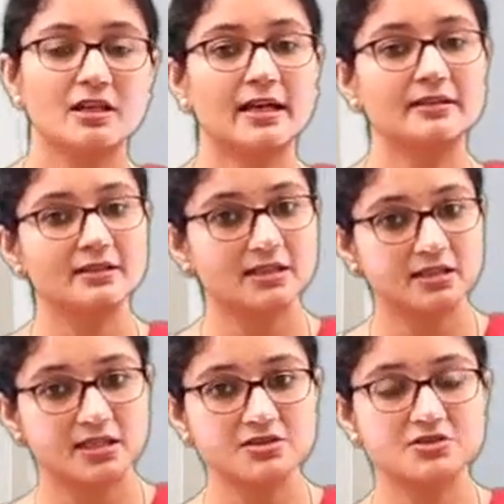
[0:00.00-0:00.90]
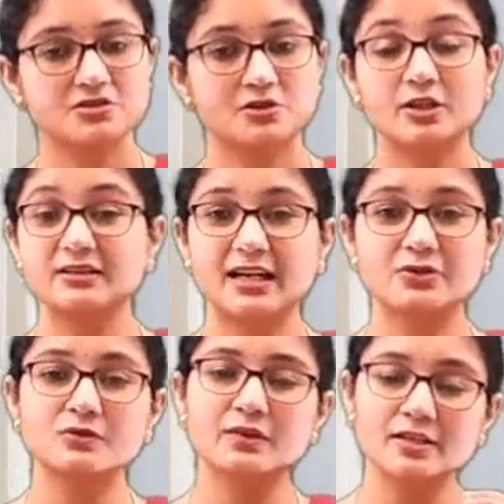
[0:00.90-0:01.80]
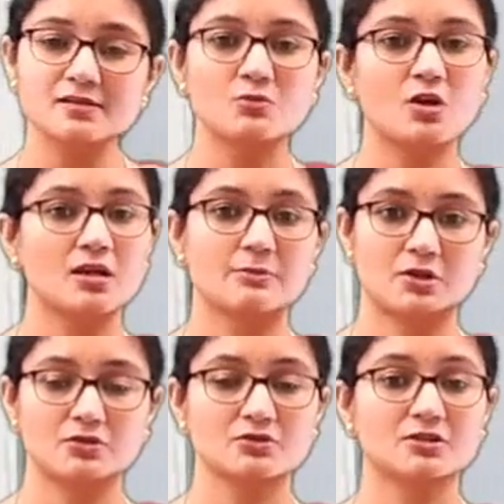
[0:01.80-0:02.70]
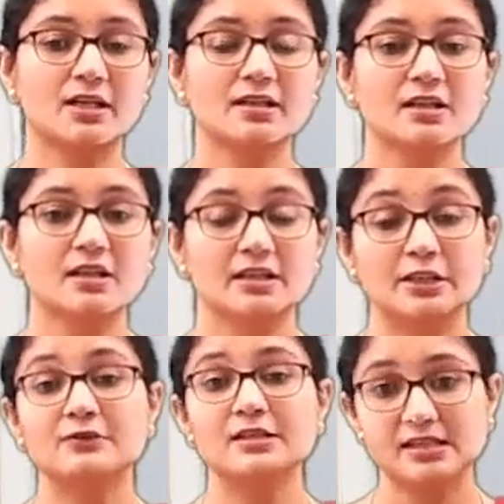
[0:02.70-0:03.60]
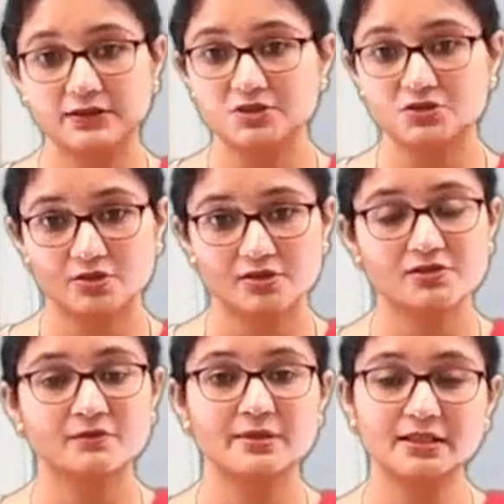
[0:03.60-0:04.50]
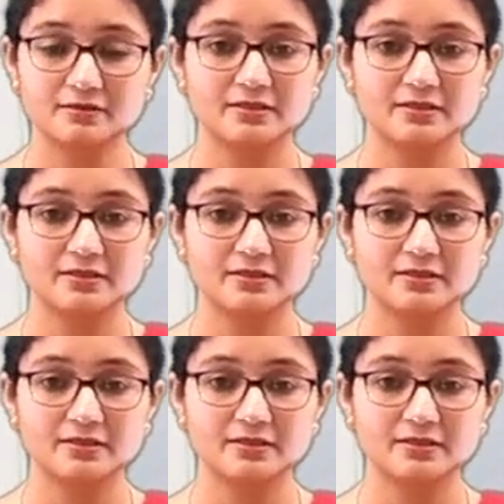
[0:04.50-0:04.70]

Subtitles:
and then lunch, on that too very small amount, so that if he is having shortness of breath,